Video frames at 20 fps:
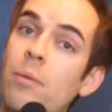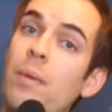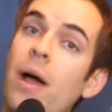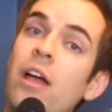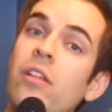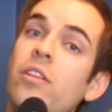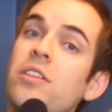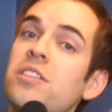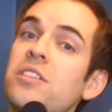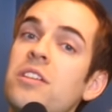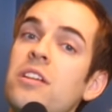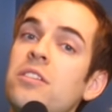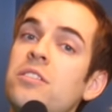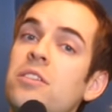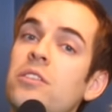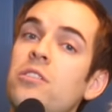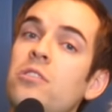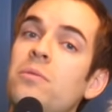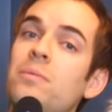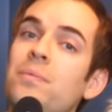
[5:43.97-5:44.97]
am I listening
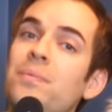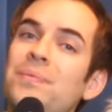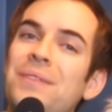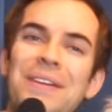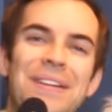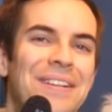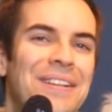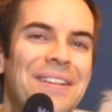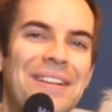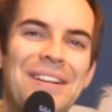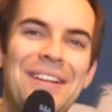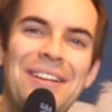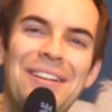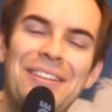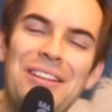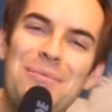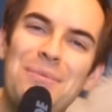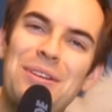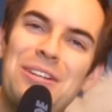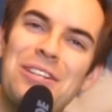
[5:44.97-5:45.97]
to?
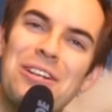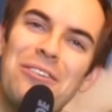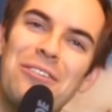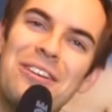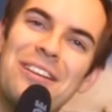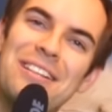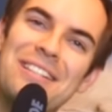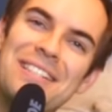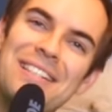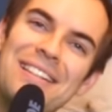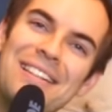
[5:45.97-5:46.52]
Let me show you.